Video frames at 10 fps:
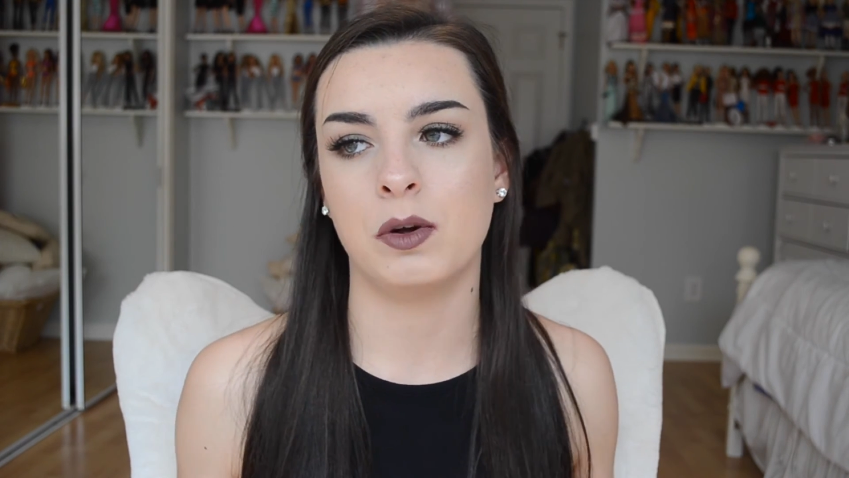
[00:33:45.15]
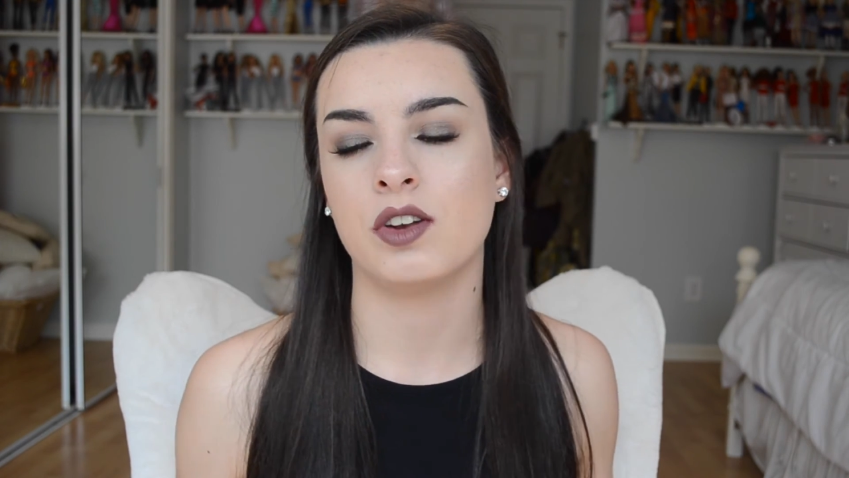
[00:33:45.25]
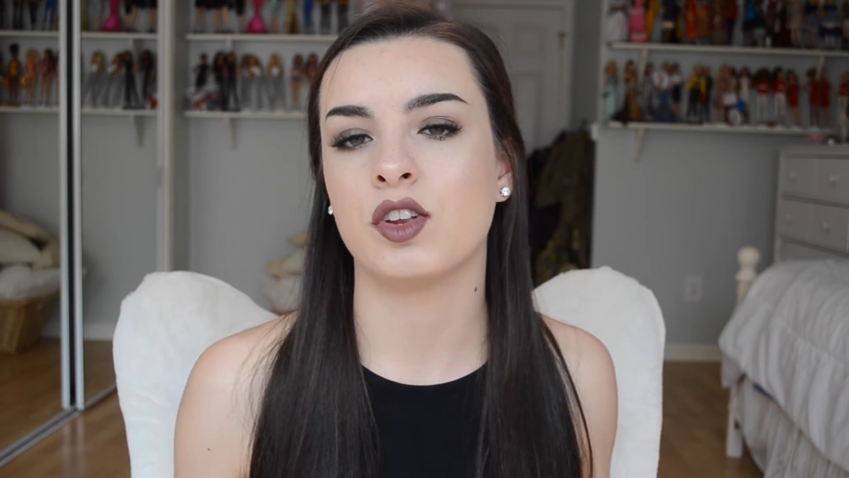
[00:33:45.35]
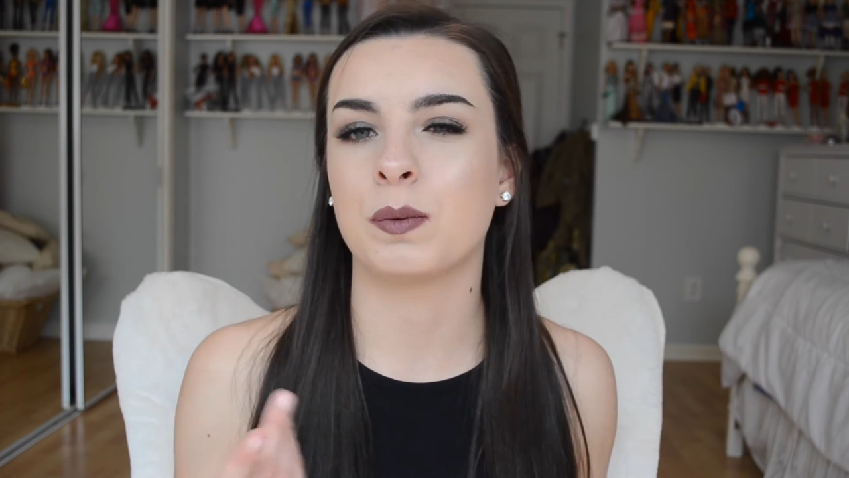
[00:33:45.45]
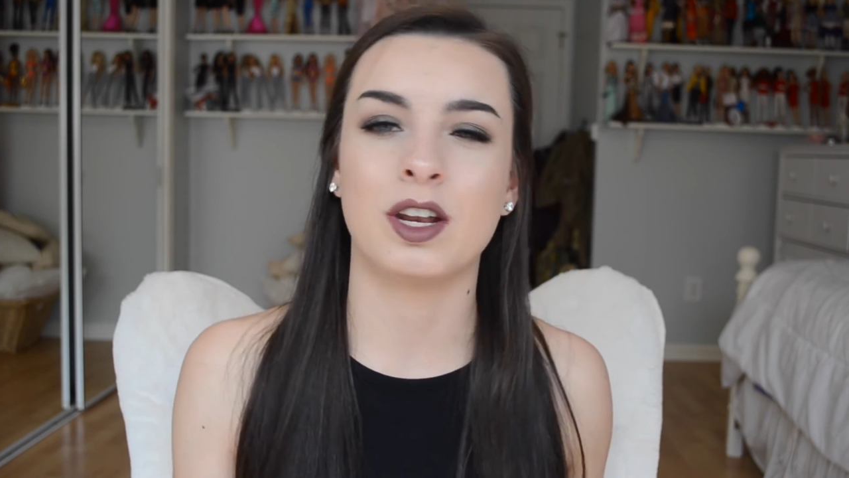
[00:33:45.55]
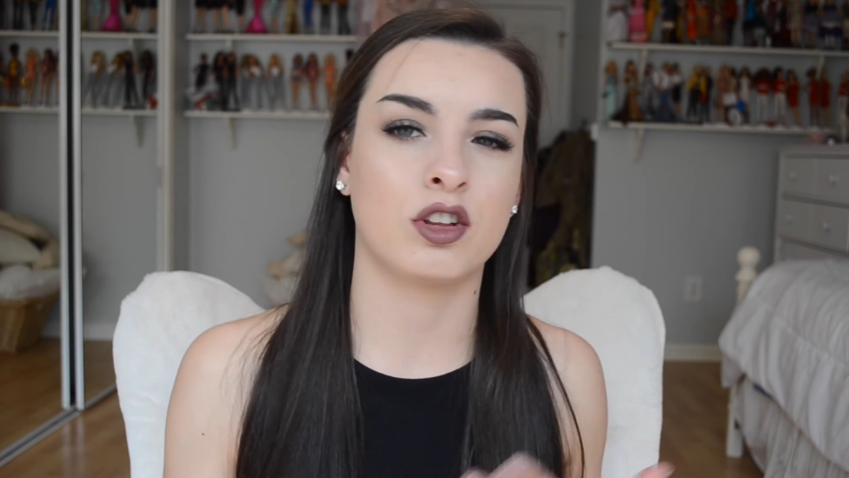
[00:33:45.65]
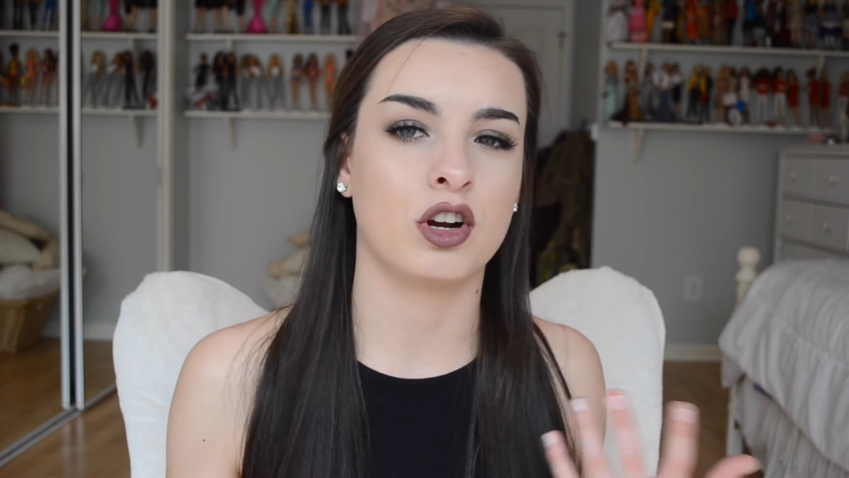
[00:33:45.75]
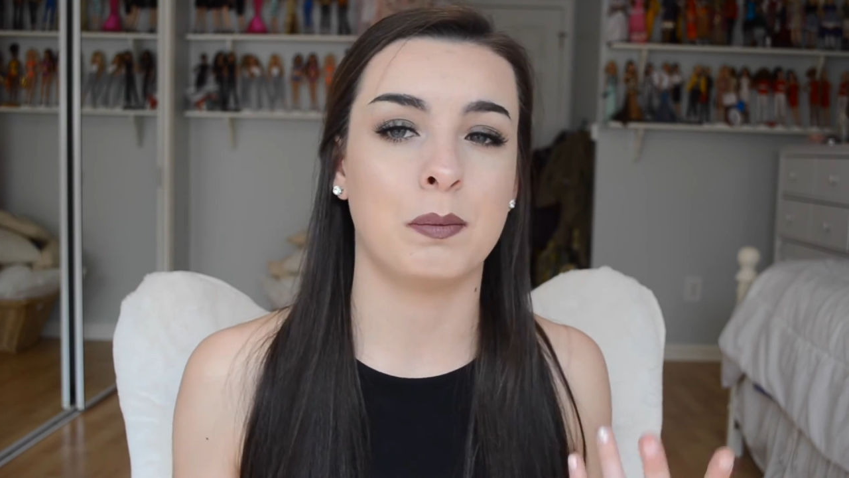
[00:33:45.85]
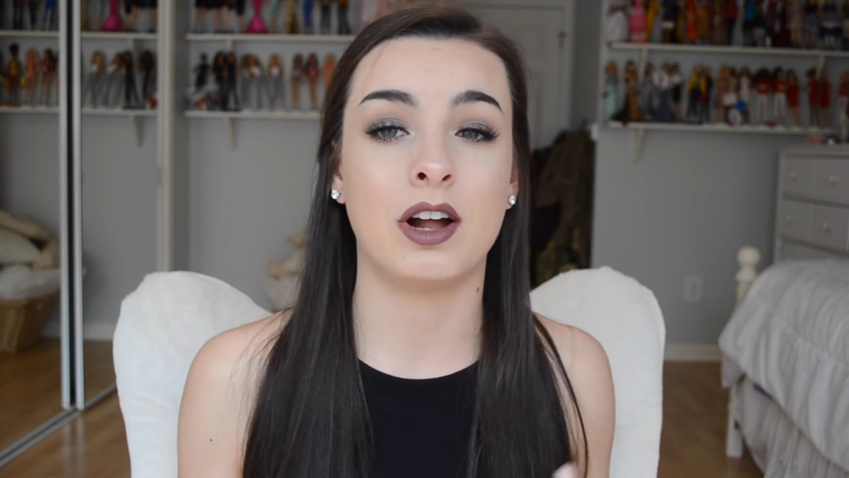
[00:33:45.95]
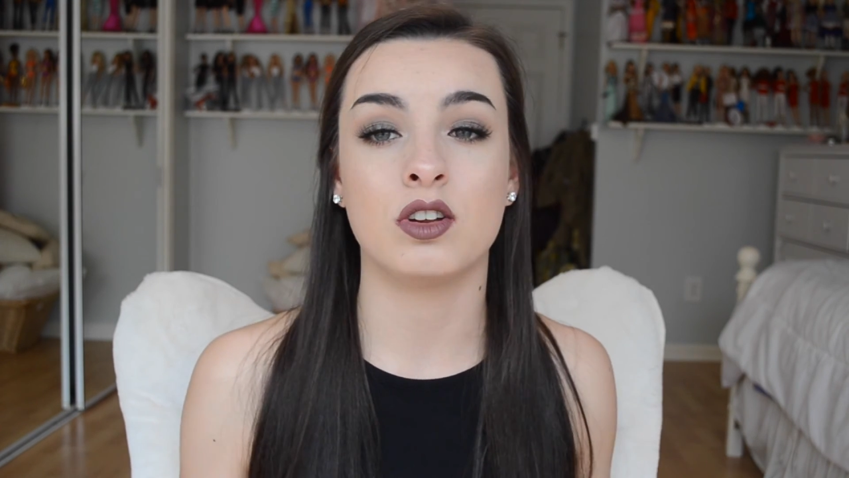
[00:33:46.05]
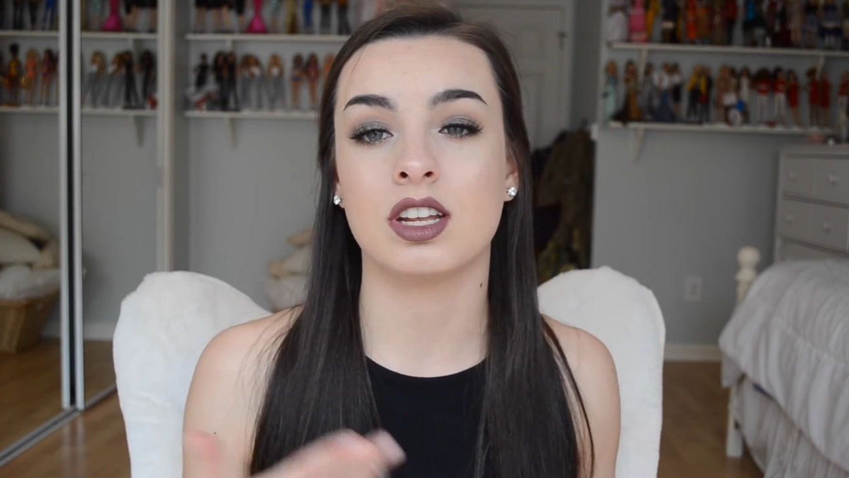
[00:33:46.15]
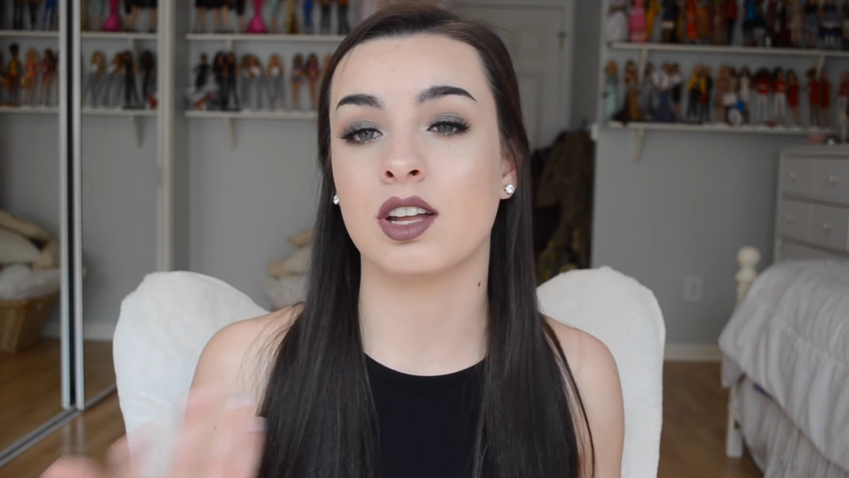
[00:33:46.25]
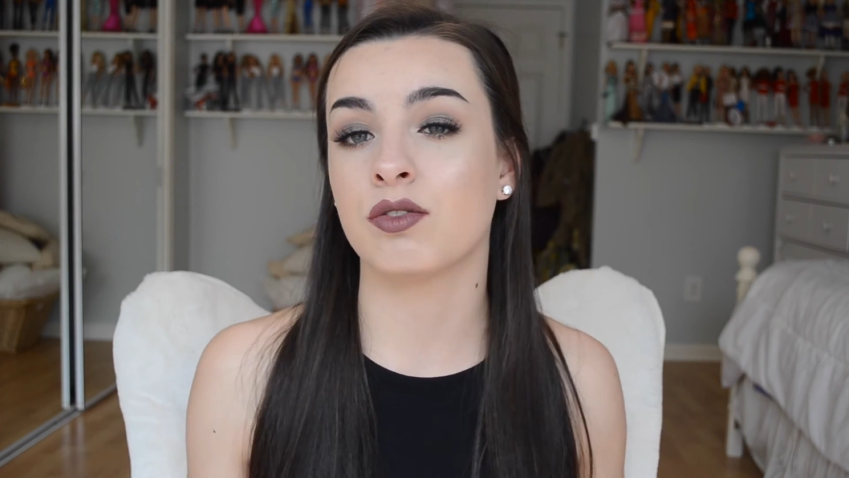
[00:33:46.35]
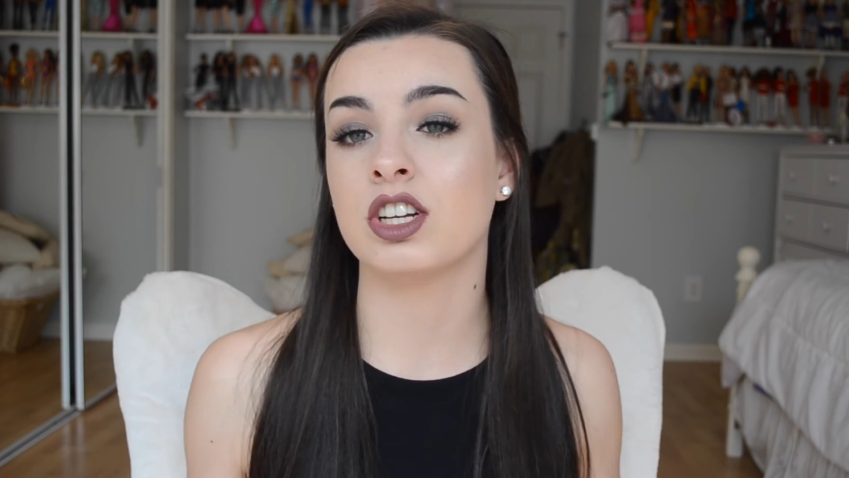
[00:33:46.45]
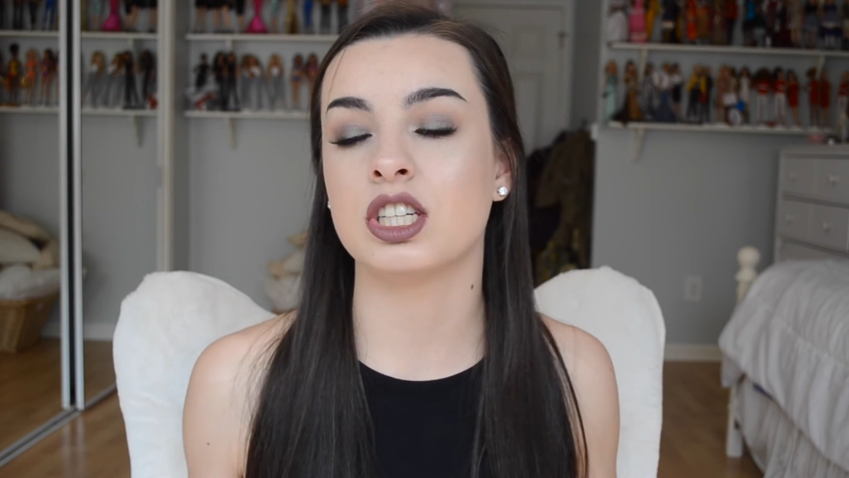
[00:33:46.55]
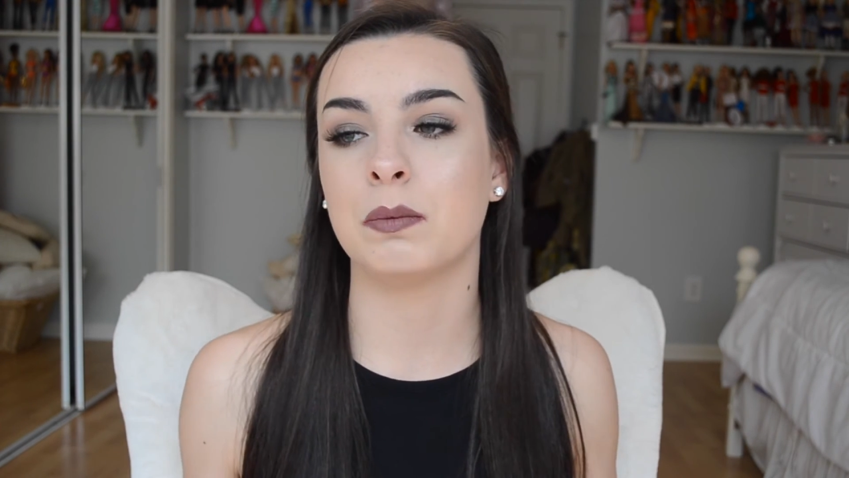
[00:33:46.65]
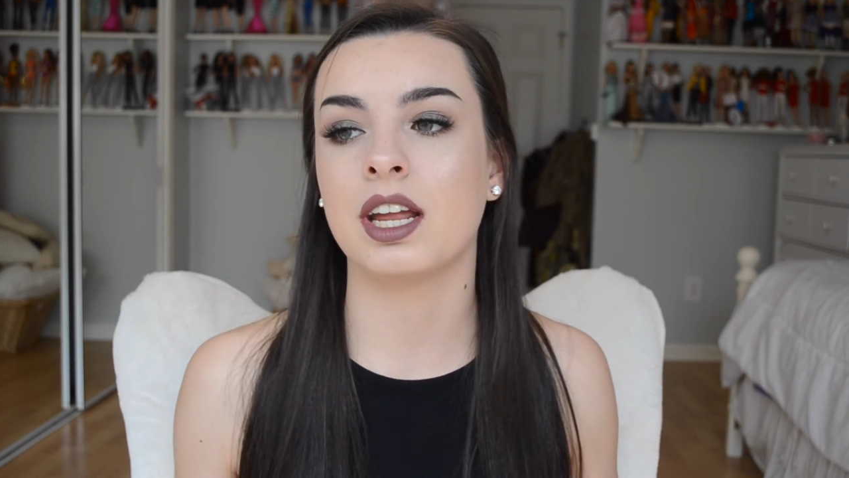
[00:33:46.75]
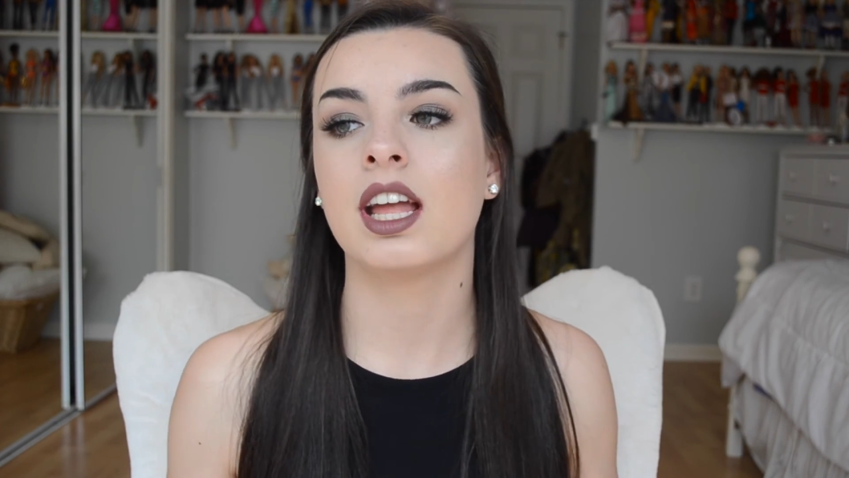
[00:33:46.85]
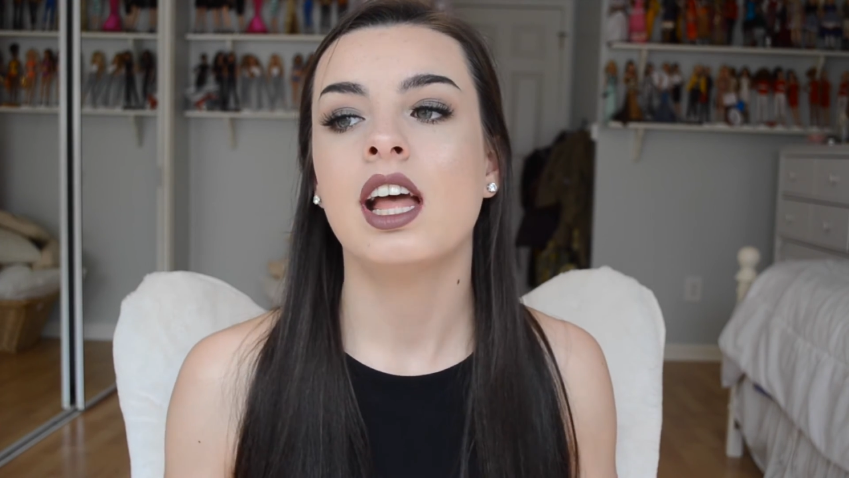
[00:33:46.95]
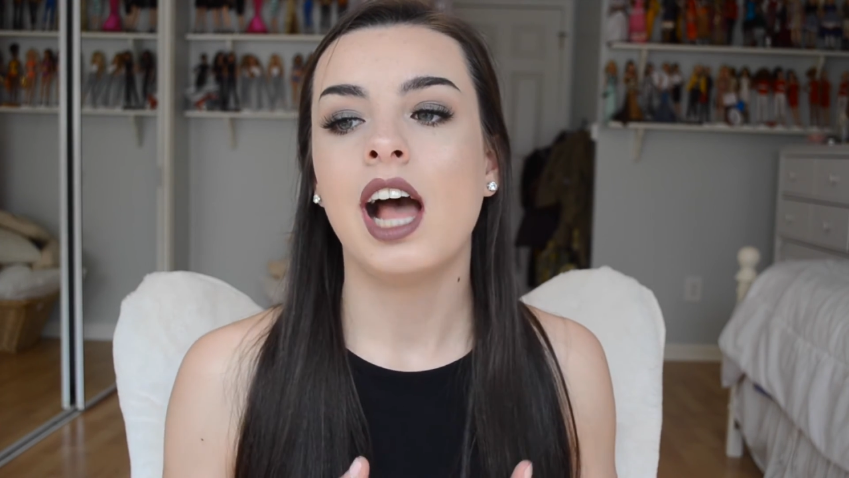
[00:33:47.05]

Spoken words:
and if you spend a certain amount, you can get free shipping.